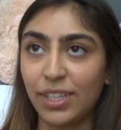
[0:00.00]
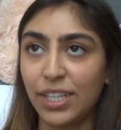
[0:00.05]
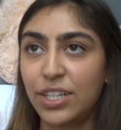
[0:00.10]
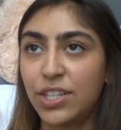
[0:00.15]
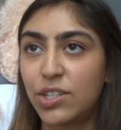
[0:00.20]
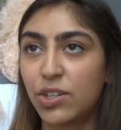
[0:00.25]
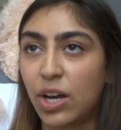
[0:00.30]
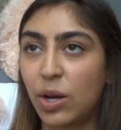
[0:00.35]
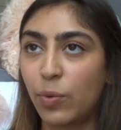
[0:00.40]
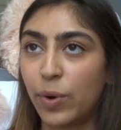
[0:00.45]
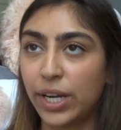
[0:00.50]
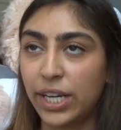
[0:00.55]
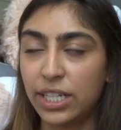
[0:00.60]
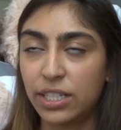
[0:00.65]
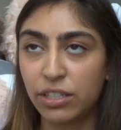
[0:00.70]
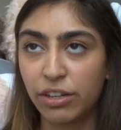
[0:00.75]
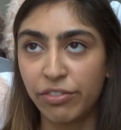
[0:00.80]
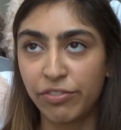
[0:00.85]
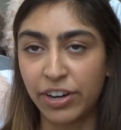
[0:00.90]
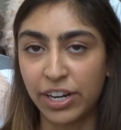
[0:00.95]
So I waited
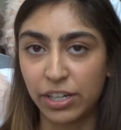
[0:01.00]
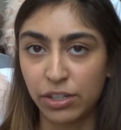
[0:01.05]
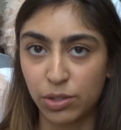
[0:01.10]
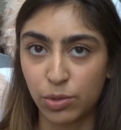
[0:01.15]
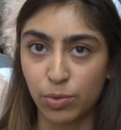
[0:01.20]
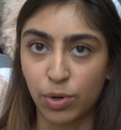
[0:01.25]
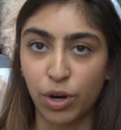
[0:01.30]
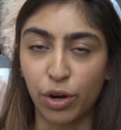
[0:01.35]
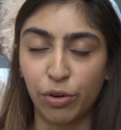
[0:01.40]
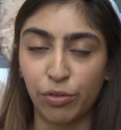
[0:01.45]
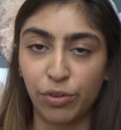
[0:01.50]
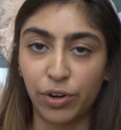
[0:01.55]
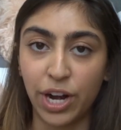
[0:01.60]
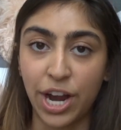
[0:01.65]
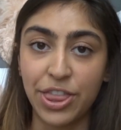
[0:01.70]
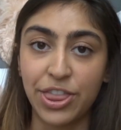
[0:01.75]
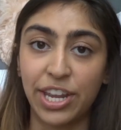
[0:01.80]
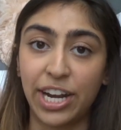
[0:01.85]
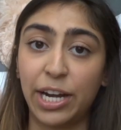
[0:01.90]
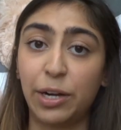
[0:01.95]
till finals were over
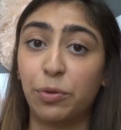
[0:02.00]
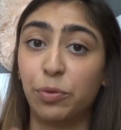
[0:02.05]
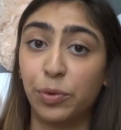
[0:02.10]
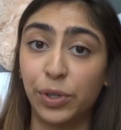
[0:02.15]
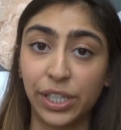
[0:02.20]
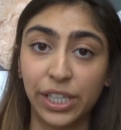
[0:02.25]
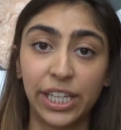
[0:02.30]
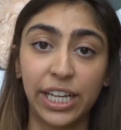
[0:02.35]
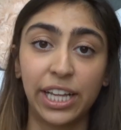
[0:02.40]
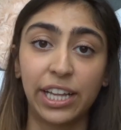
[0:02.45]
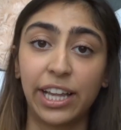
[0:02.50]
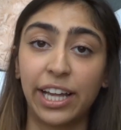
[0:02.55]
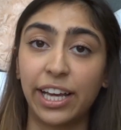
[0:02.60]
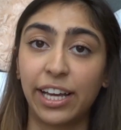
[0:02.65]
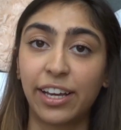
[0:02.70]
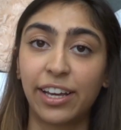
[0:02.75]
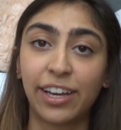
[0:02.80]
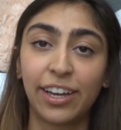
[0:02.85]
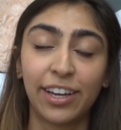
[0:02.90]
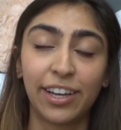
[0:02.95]
and then I really
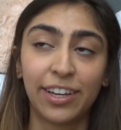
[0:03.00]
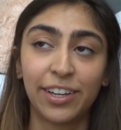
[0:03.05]
like